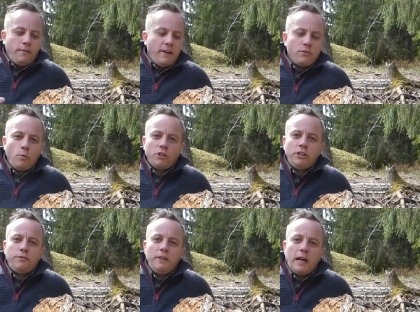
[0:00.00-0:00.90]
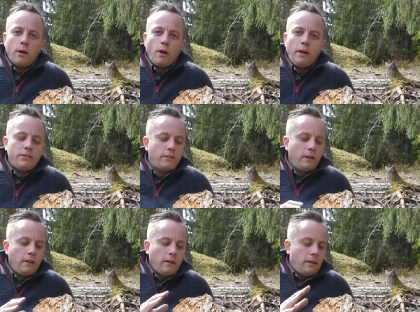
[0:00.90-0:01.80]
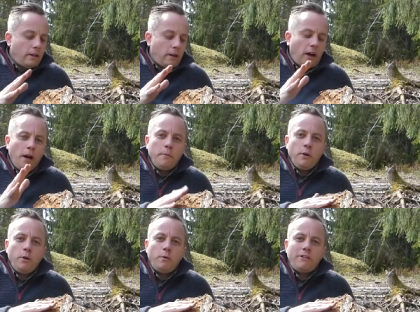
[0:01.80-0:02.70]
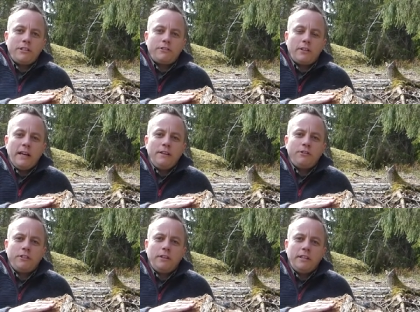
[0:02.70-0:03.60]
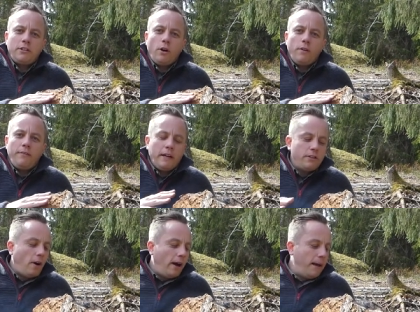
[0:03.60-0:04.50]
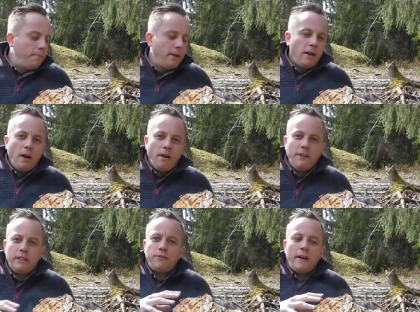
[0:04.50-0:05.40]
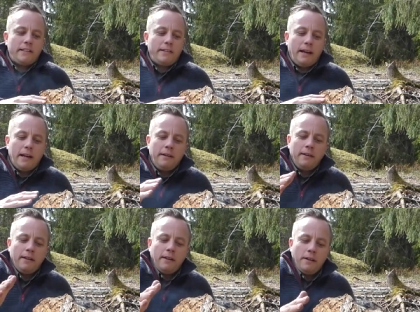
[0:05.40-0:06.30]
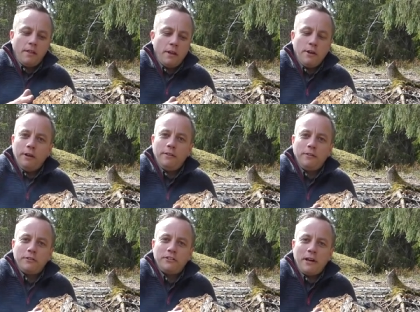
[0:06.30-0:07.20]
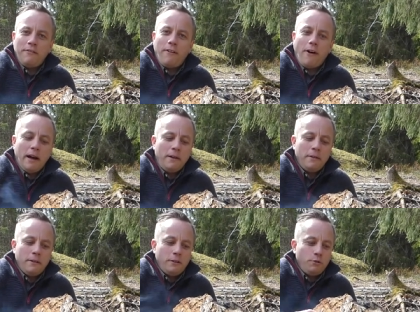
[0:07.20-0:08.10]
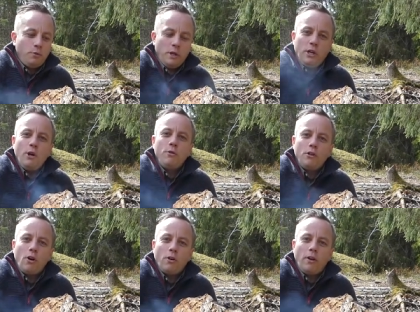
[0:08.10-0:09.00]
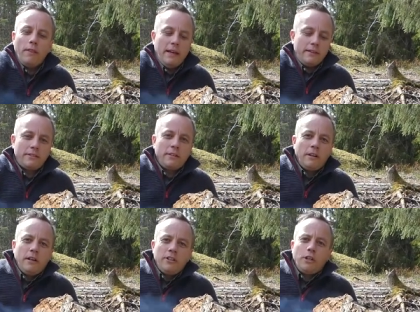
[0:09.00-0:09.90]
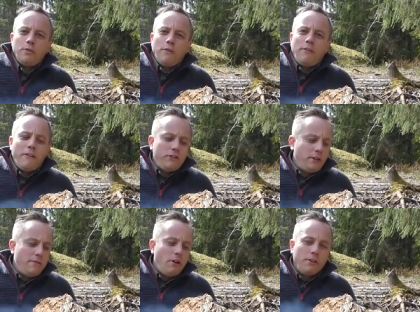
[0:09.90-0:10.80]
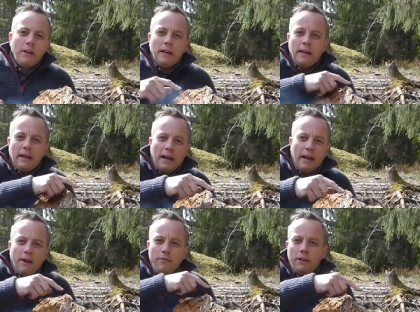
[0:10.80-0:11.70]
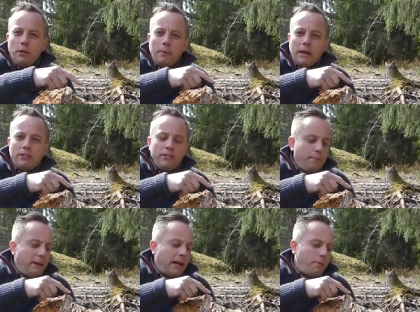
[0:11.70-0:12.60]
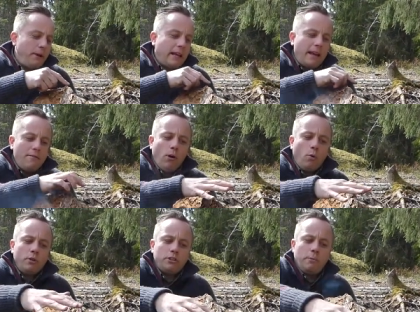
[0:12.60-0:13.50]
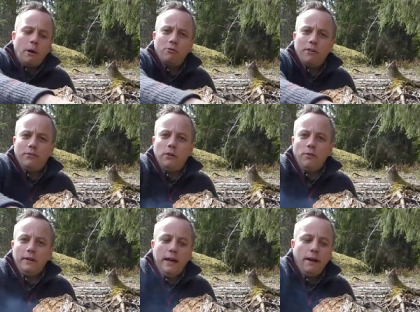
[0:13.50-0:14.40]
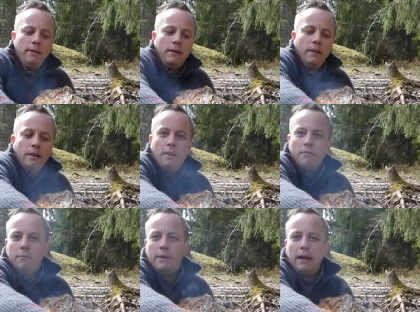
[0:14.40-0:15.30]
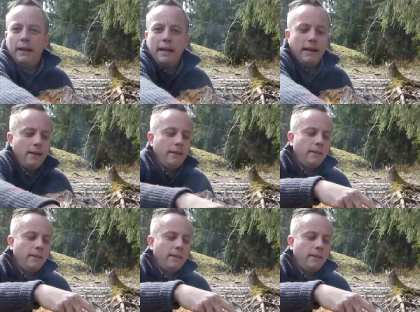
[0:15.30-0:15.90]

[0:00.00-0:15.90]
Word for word: Thanks for watching this video, guys. I hope you were as interested in this kind of thing as I am. I think it's fascinating that you can set fire to a huge log like this just with a ferrocerium rod, and hopefully you'll be able to pick up on the camera all the smoke drifting off it now, from down here